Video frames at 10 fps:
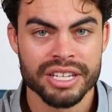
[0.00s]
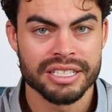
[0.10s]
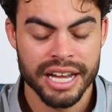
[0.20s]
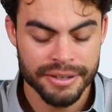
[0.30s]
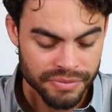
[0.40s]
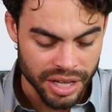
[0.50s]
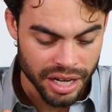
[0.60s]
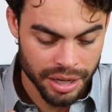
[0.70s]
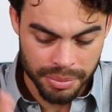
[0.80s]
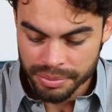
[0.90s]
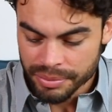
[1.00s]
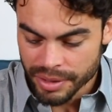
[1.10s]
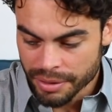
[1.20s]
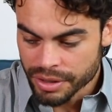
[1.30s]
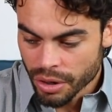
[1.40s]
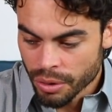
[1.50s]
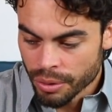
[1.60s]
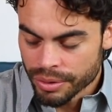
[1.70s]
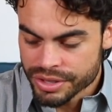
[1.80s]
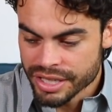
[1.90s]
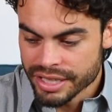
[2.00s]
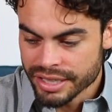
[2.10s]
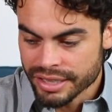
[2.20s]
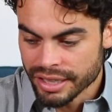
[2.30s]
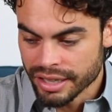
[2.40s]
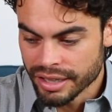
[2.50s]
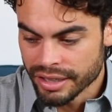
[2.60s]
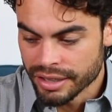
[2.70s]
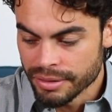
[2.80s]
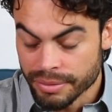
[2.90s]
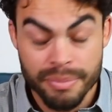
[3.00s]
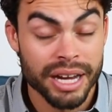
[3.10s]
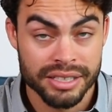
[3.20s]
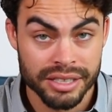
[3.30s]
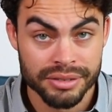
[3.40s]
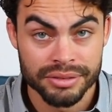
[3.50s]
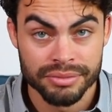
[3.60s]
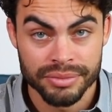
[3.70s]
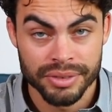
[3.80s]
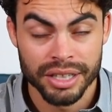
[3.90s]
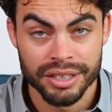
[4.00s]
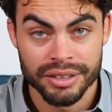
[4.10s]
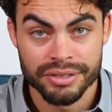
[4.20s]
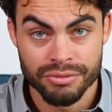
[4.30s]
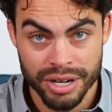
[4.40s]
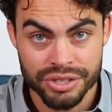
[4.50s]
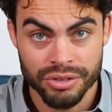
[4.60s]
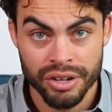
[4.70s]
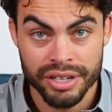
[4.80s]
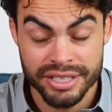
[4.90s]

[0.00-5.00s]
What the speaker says: this date, I go to this Mexican restaurant.